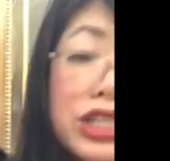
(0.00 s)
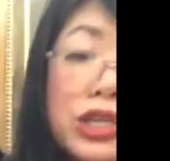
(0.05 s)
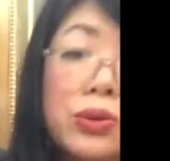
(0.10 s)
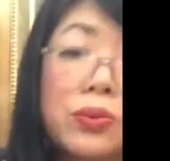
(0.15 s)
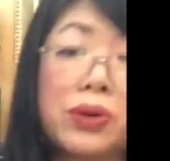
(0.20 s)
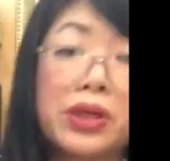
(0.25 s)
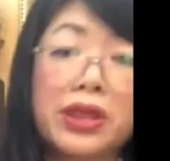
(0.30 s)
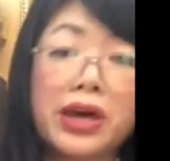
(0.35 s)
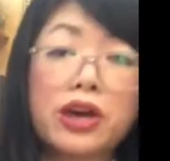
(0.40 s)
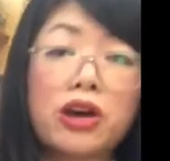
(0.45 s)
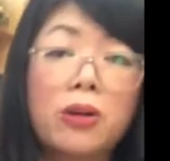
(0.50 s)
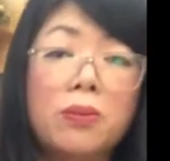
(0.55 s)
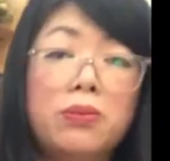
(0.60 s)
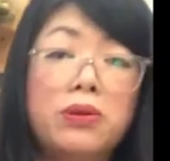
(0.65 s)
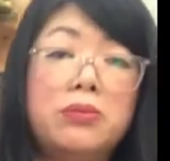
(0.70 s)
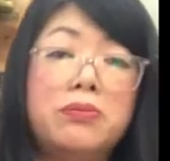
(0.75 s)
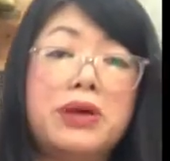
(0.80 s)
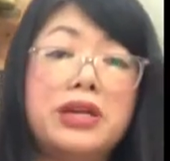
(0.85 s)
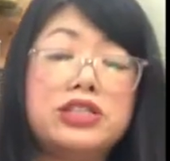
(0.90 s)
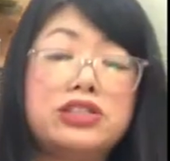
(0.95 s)
you with a
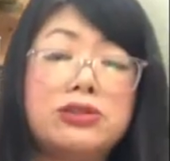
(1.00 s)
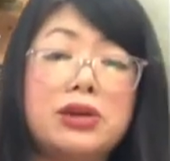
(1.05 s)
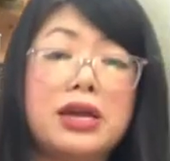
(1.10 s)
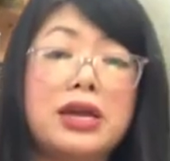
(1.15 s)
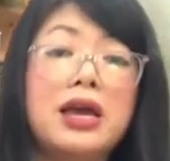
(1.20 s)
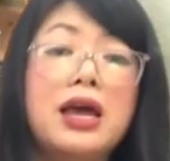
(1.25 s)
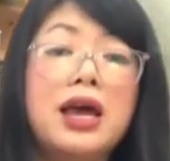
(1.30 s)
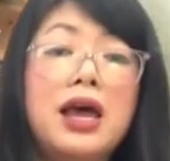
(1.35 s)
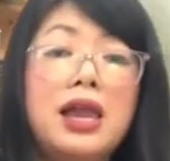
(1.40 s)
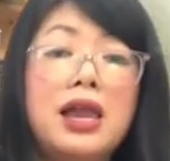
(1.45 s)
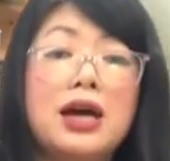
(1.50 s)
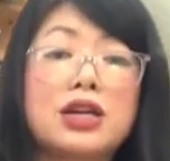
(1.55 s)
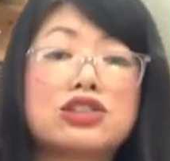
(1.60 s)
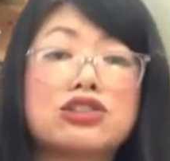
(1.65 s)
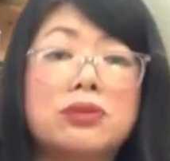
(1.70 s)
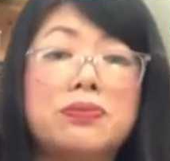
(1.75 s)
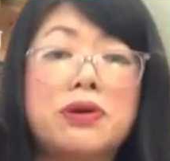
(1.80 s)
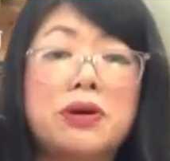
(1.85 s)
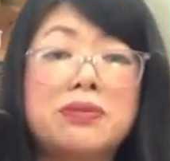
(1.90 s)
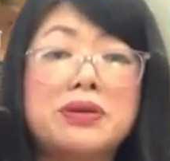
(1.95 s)
complimentary
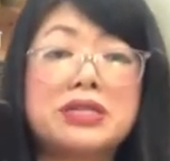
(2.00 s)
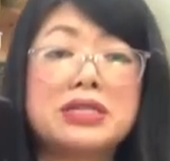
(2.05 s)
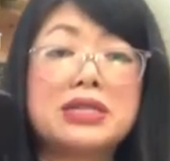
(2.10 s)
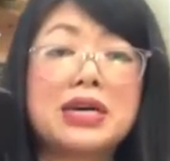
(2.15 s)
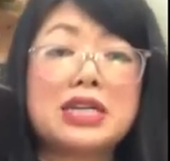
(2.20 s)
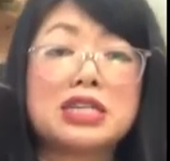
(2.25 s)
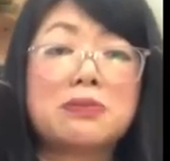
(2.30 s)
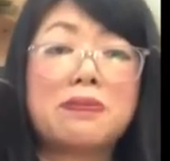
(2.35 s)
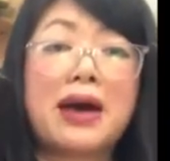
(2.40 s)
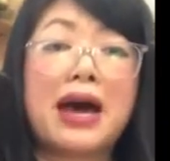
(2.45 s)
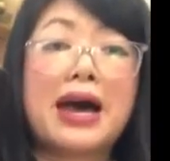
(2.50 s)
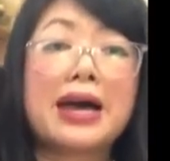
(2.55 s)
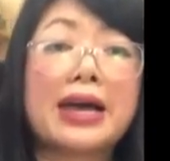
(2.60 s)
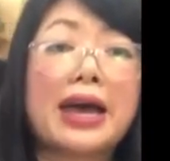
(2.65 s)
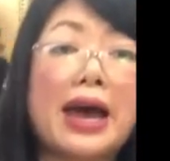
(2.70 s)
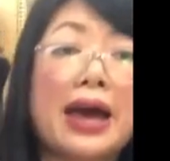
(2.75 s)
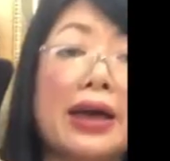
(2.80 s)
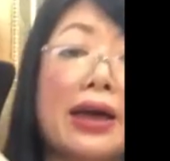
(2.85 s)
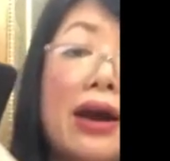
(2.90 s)
luxury promise dust bag and